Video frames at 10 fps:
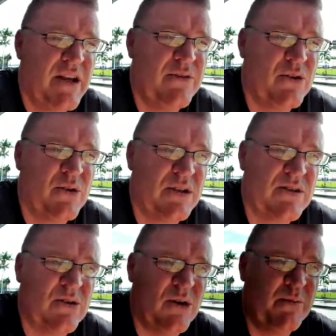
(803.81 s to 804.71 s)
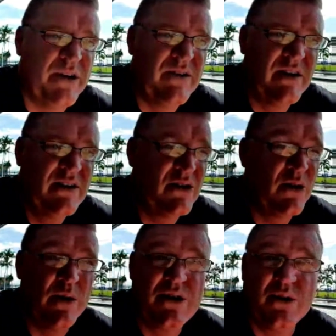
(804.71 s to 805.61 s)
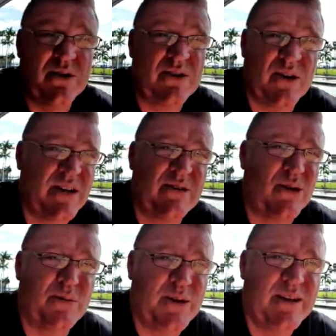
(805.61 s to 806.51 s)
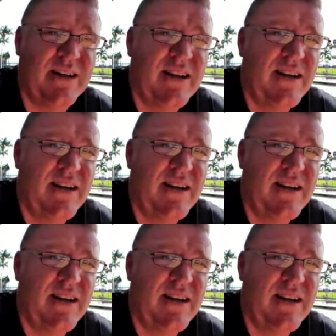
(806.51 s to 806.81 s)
if you try to stop this. Not that we shouldn't try to stop it,